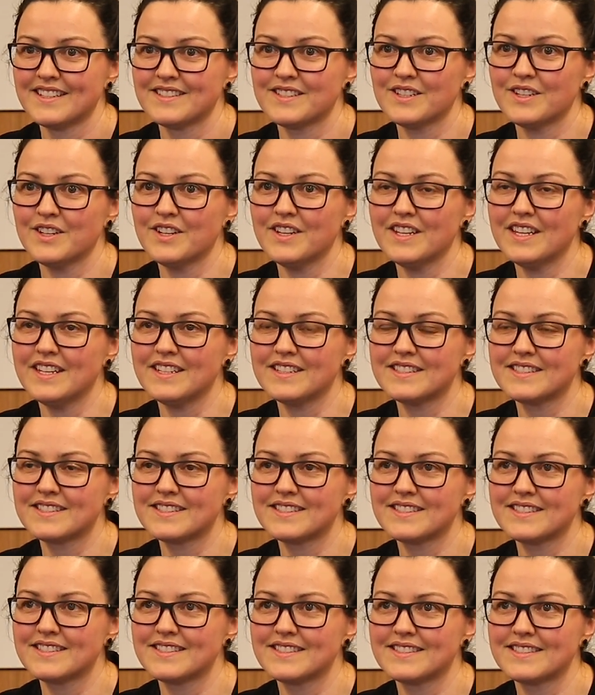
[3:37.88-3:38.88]
So
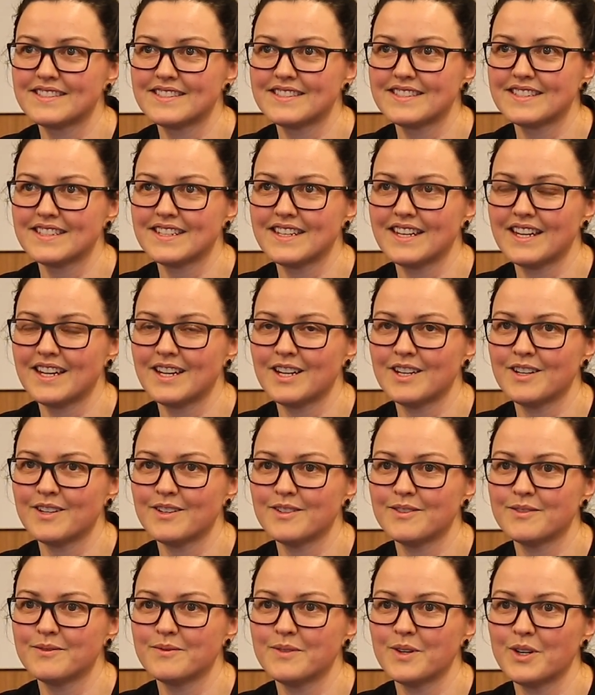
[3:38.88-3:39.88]

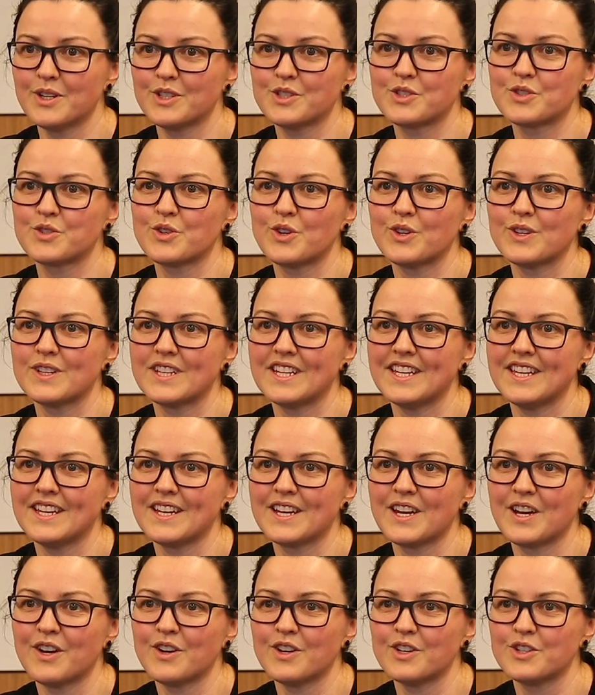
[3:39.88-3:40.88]
I strongly
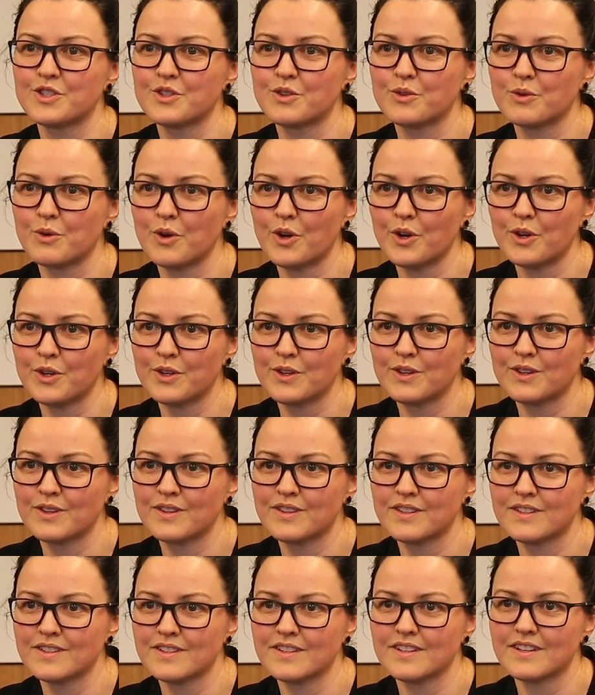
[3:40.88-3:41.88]
encourage
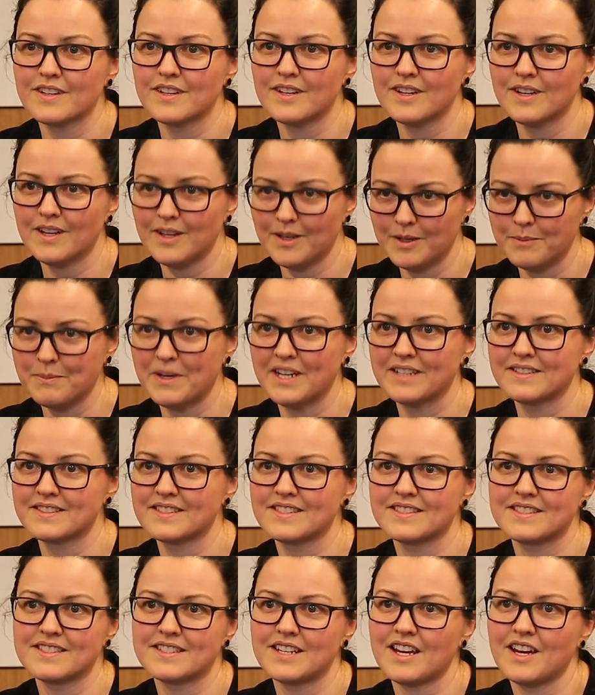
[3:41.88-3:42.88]
growth
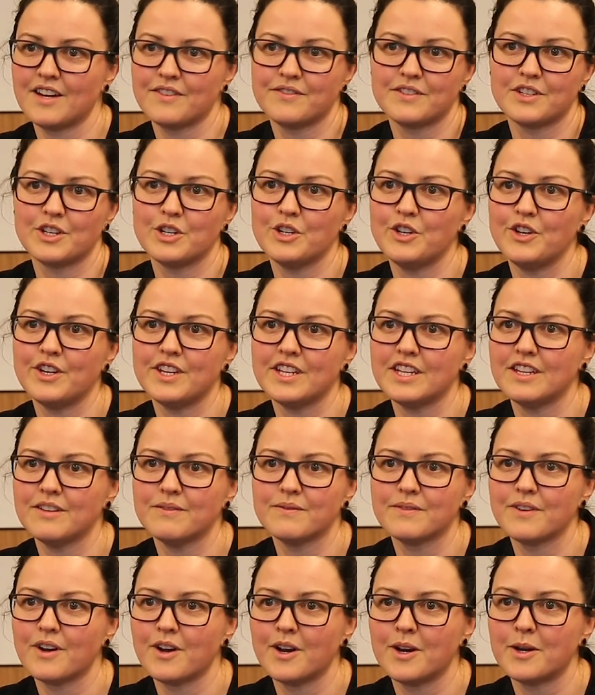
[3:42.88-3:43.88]
amongst the staff and a learning
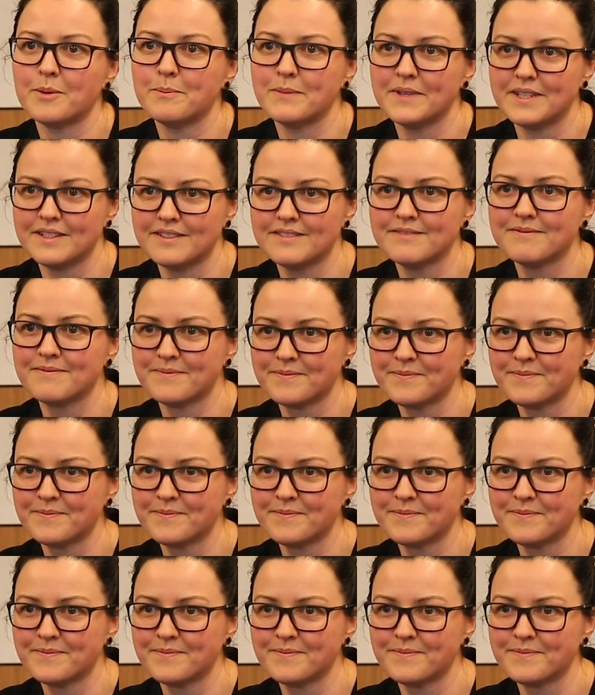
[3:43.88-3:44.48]
environment.